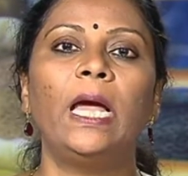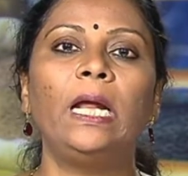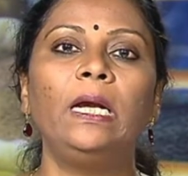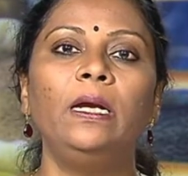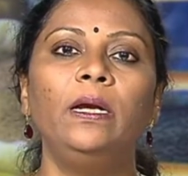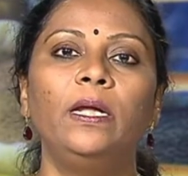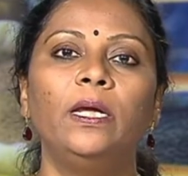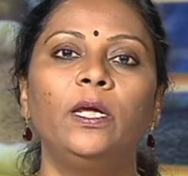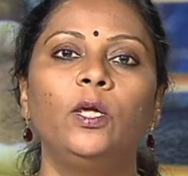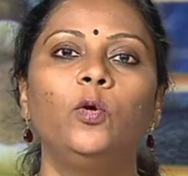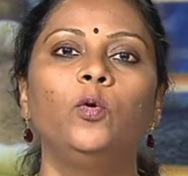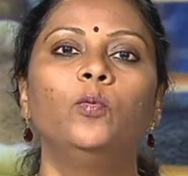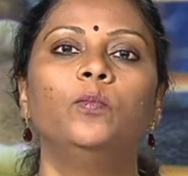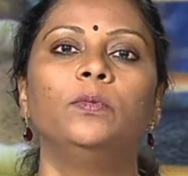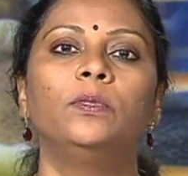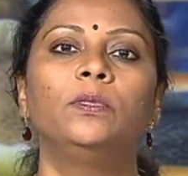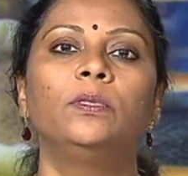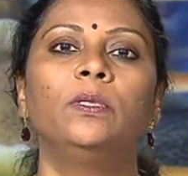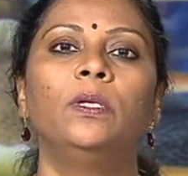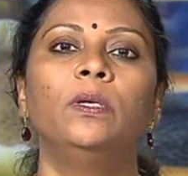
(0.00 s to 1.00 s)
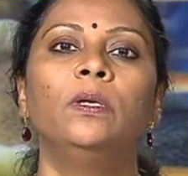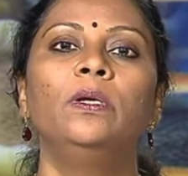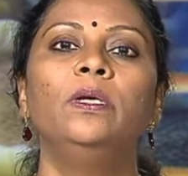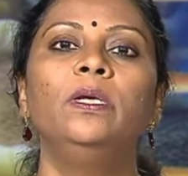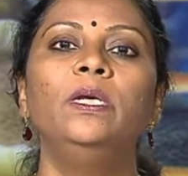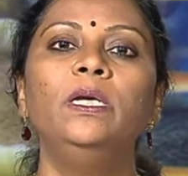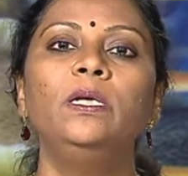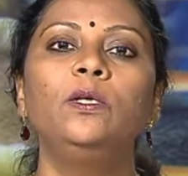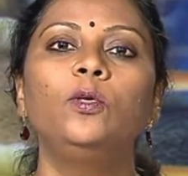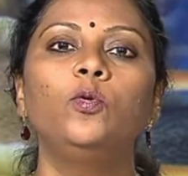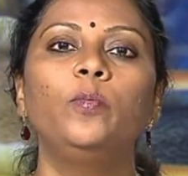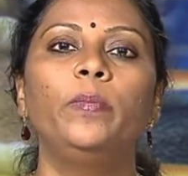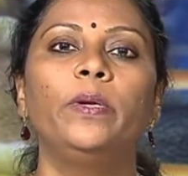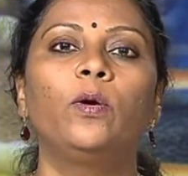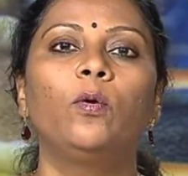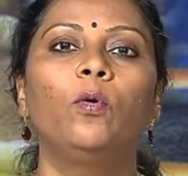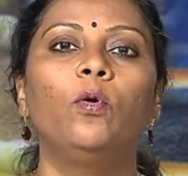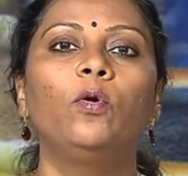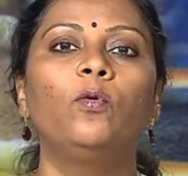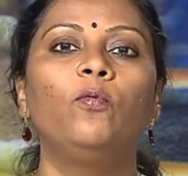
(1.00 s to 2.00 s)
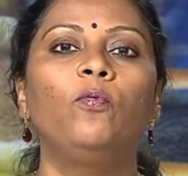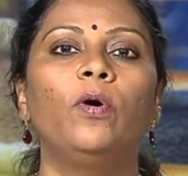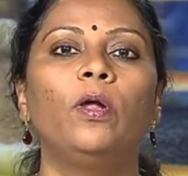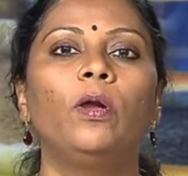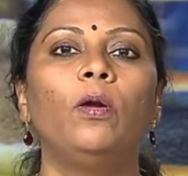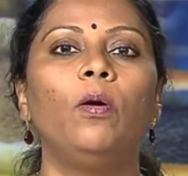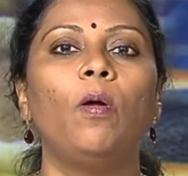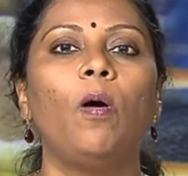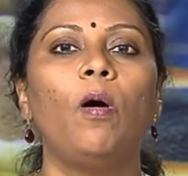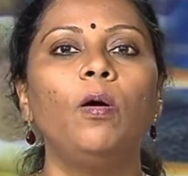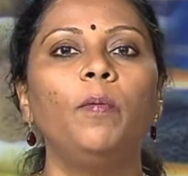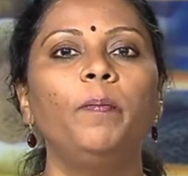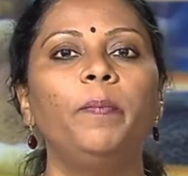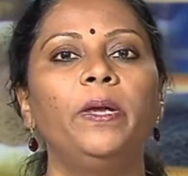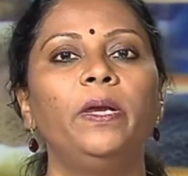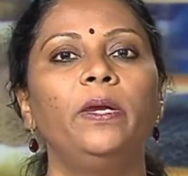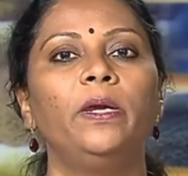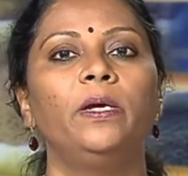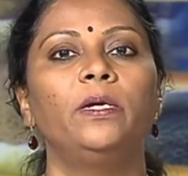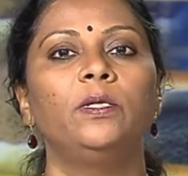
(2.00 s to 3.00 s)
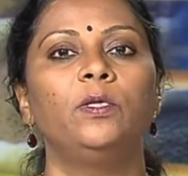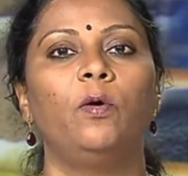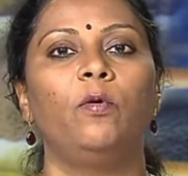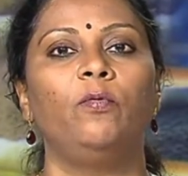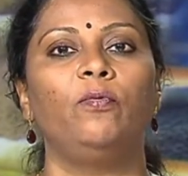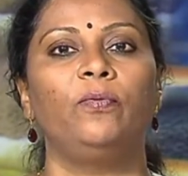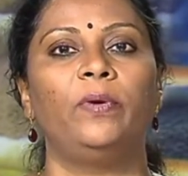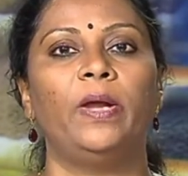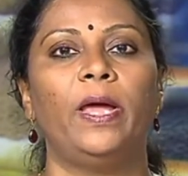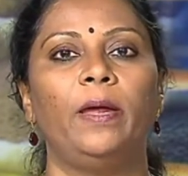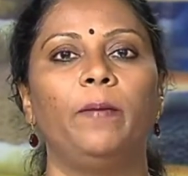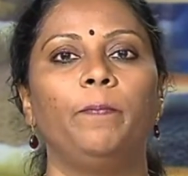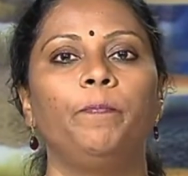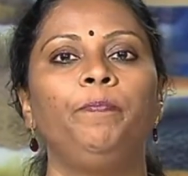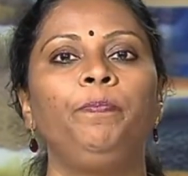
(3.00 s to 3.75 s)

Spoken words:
and legumes need to be cooked for long periods of time.